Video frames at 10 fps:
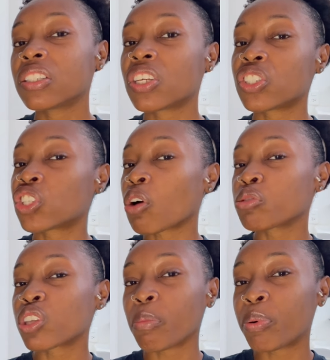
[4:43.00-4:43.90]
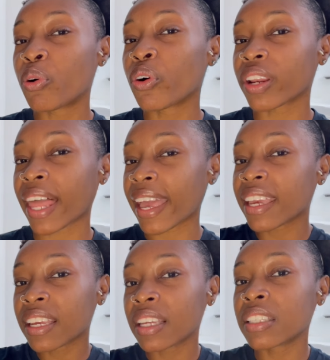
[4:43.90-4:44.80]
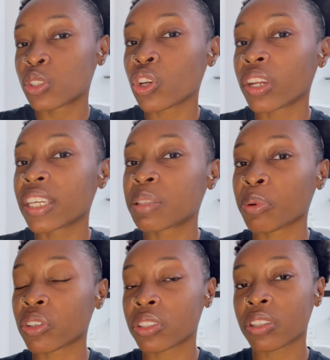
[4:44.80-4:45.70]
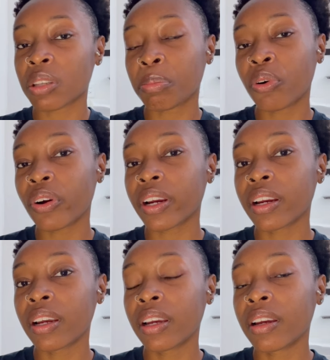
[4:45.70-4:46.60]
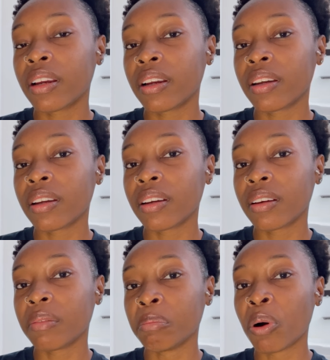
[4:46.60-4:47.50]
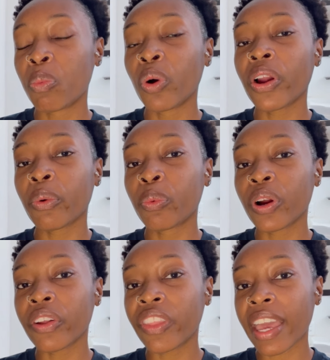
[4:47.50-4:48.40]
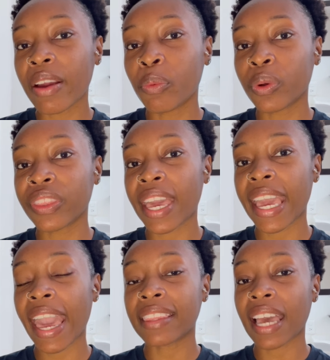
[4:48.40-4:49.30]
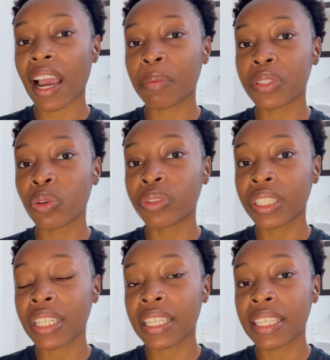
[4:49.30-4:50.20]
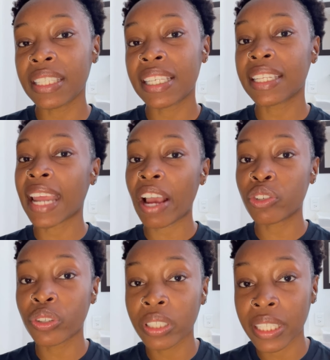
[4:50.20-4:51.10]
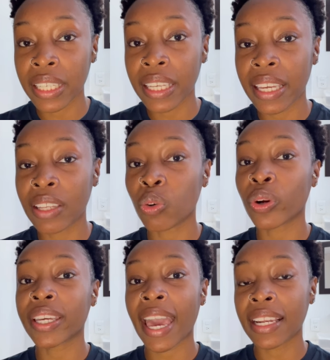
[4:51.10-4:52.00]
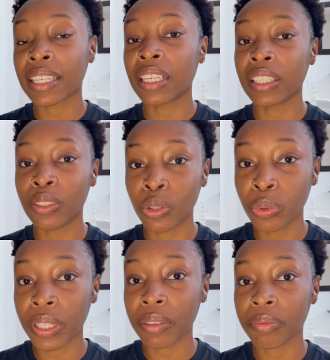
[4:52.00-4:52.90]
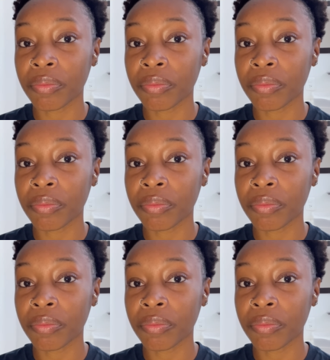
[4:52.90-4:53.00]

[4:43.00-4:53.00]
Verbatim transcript: show support, like show little sprinkles of support. But where were they when they had the opportunity to naturally and organically do it?